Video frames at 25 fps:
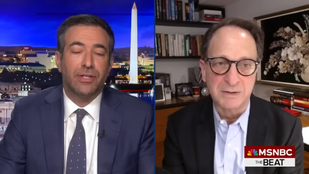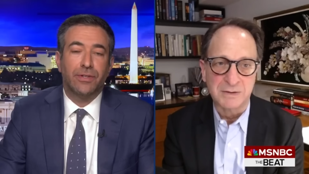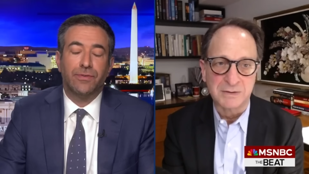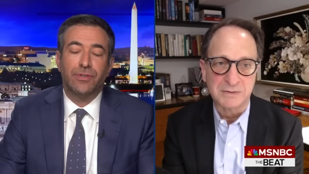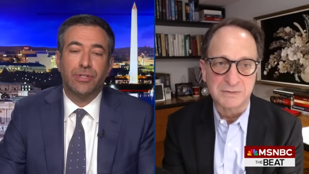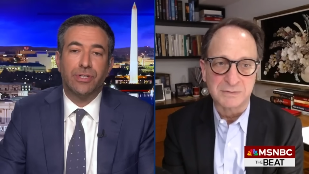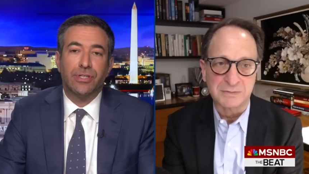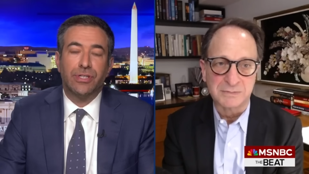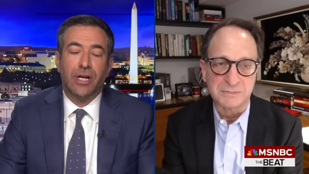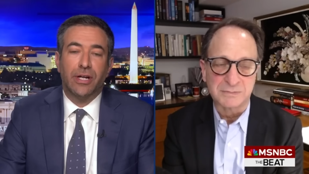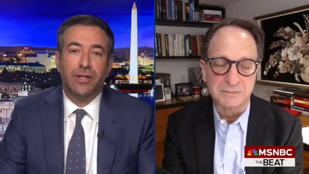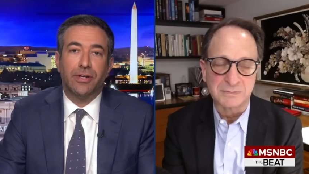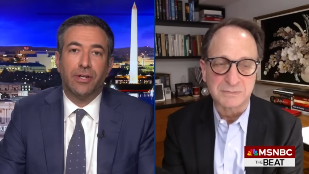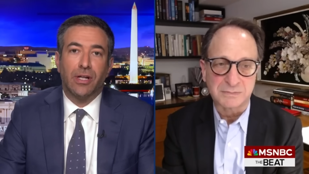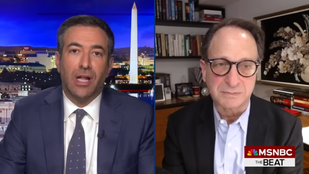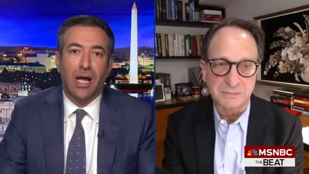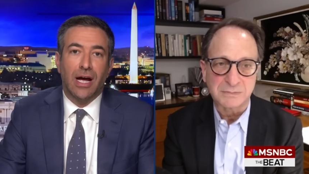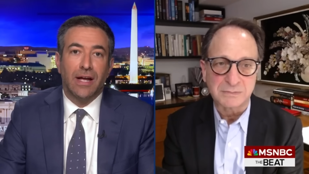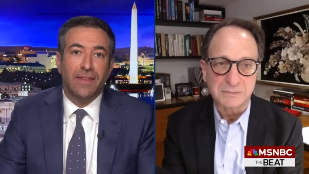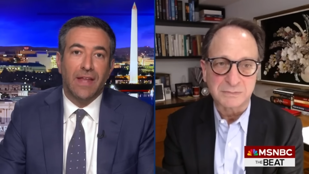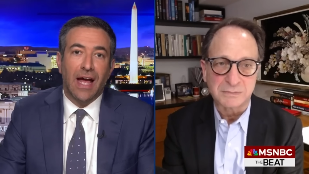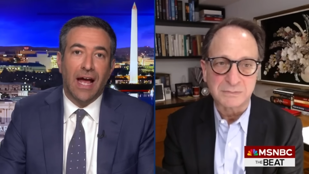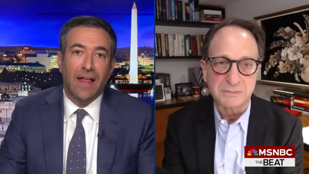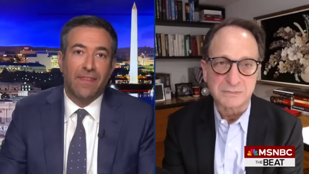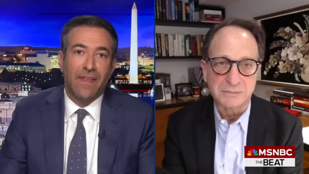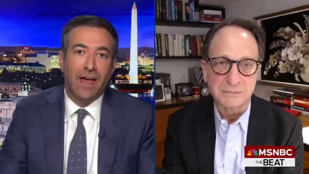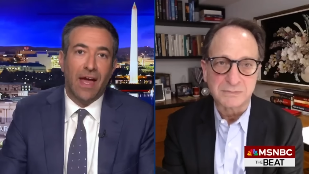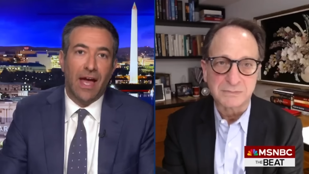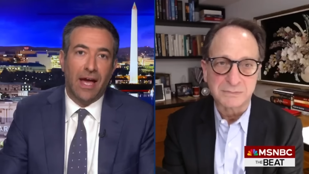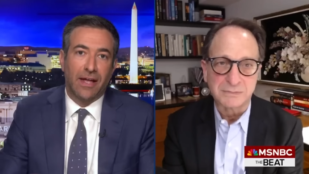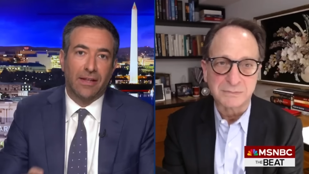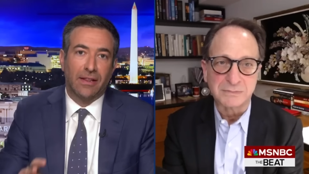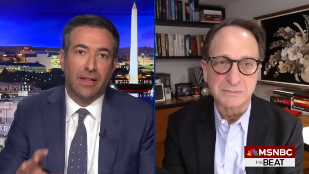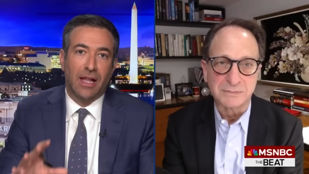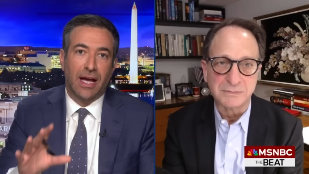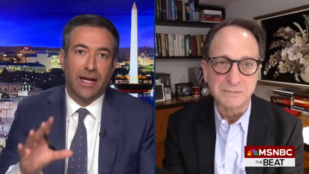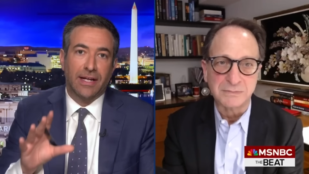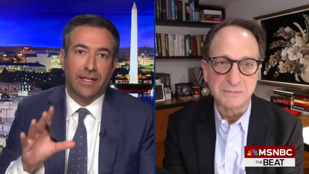Speaker 1: you've just underlined that. The
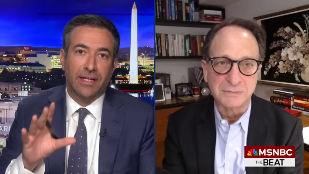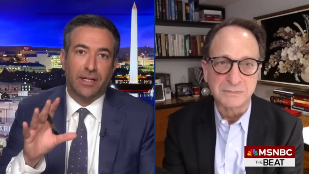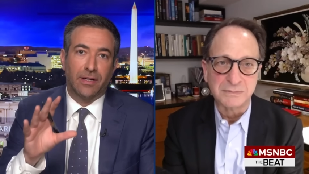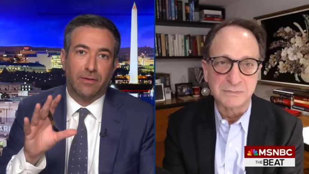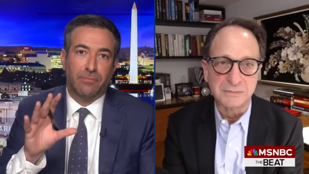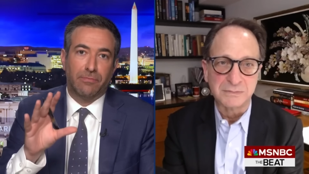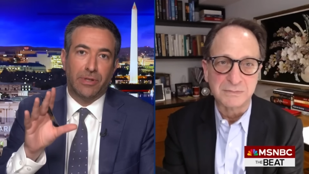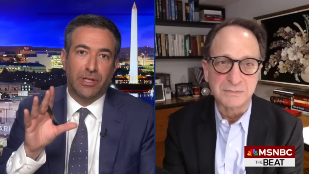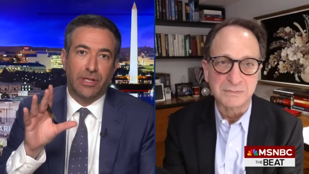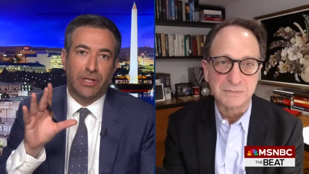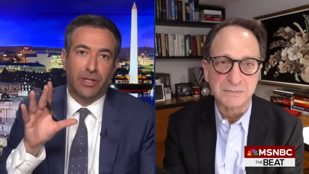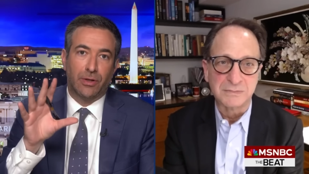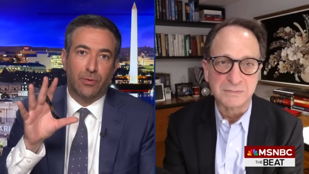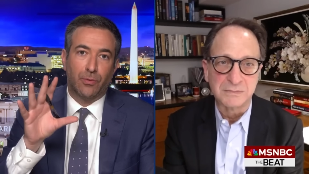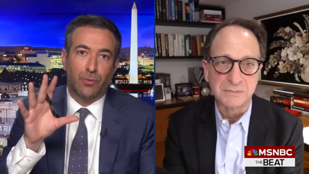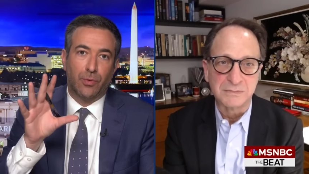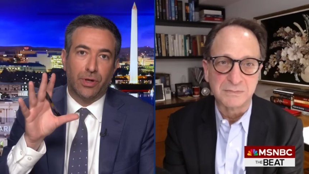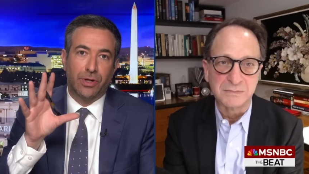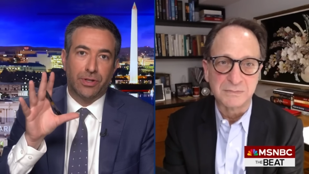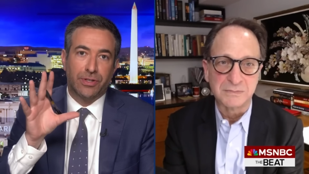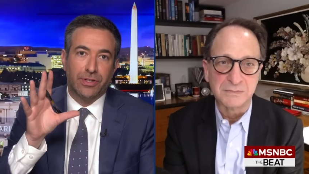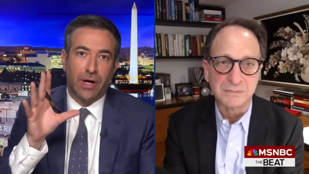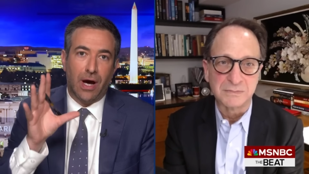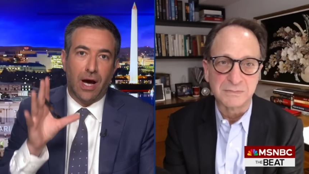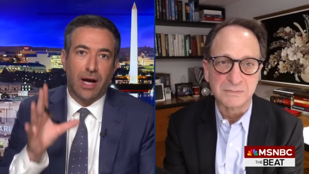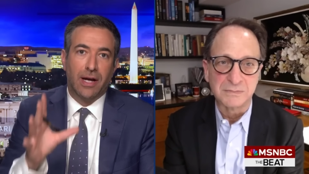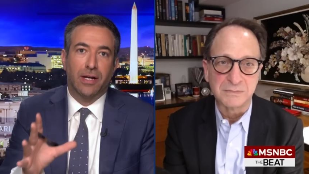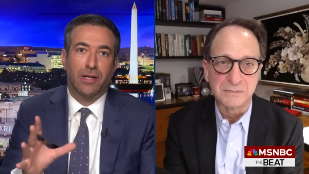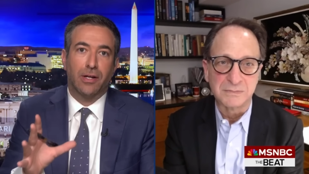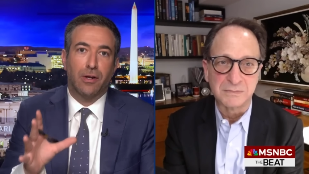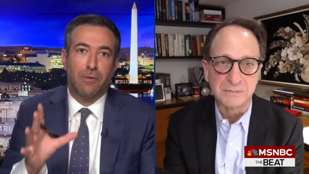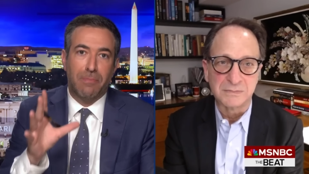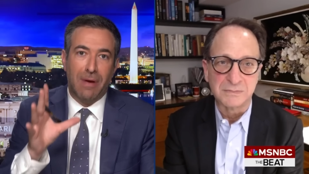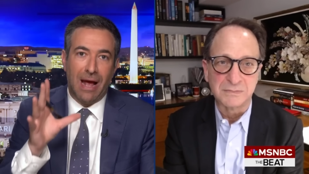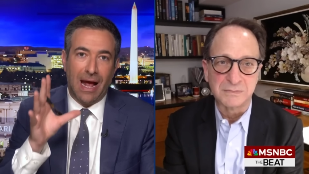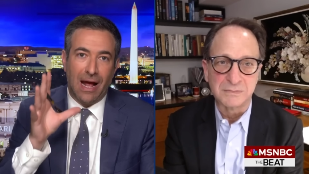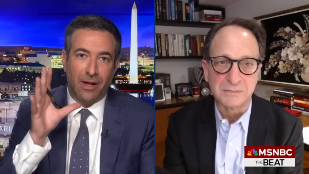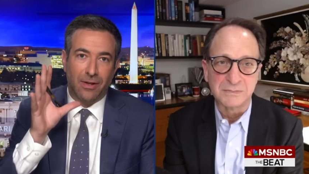headline here being we're talking
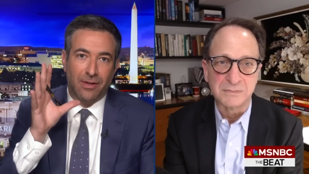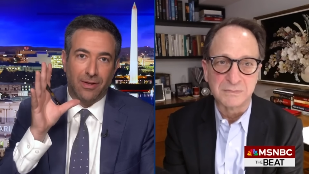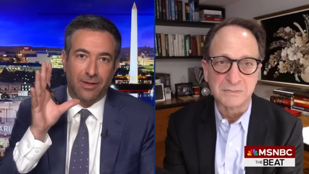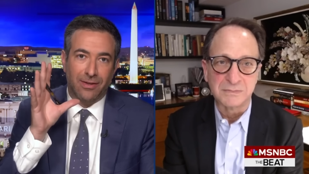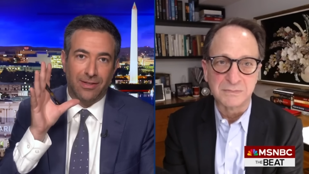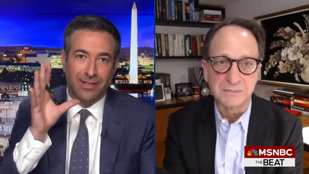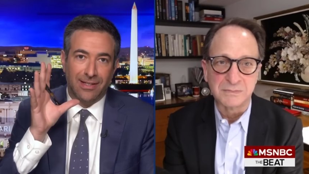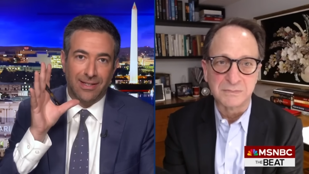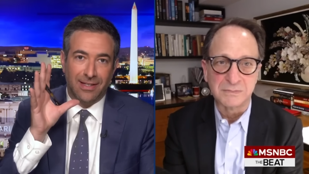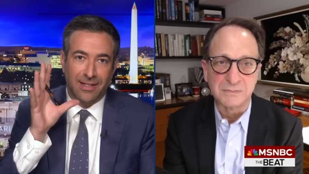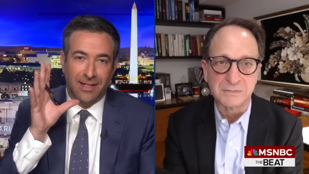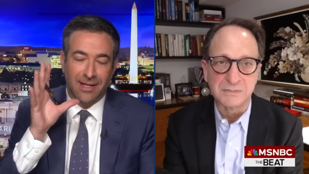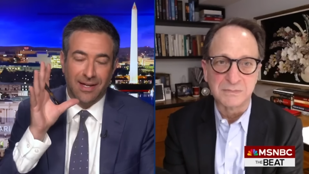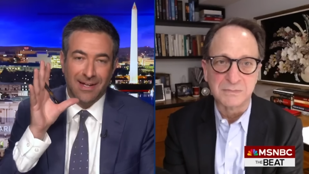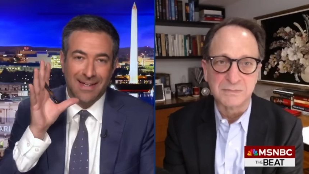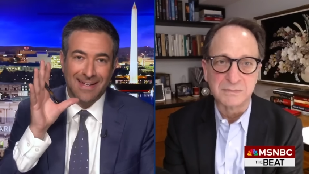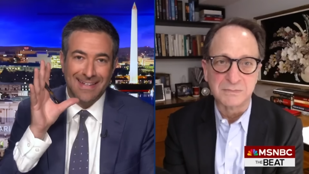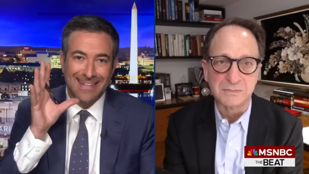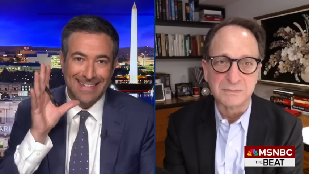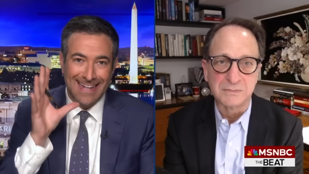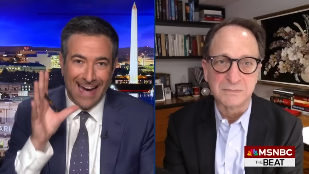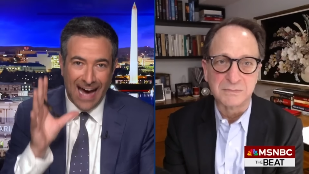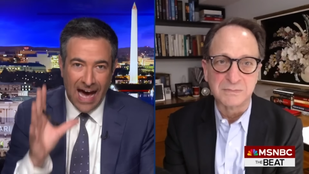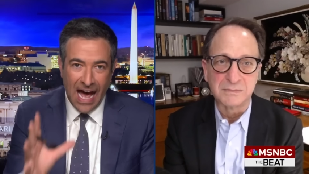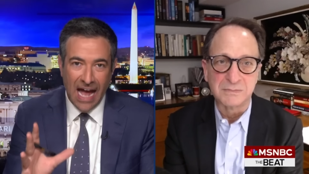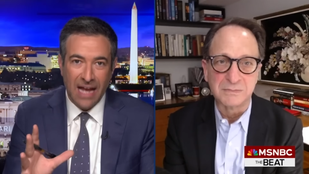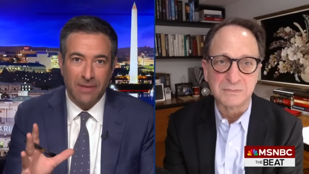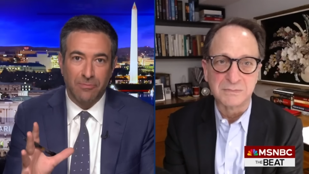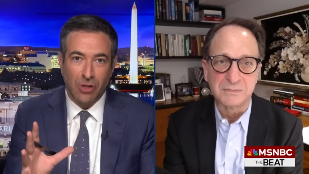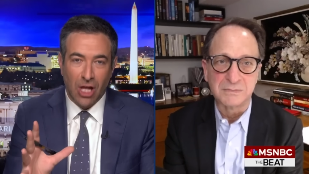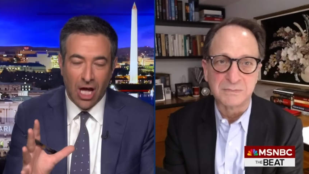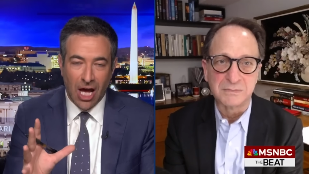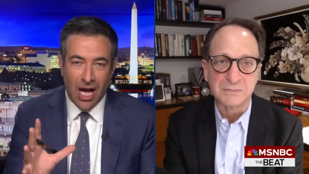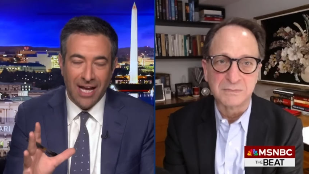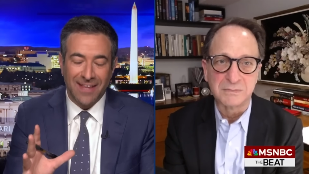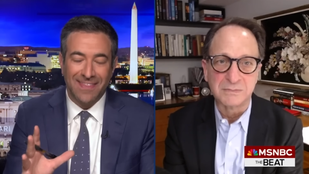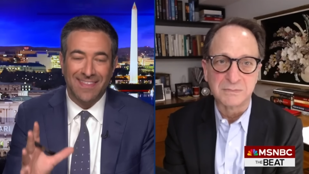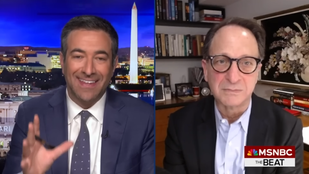about the
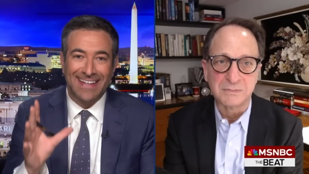timeline,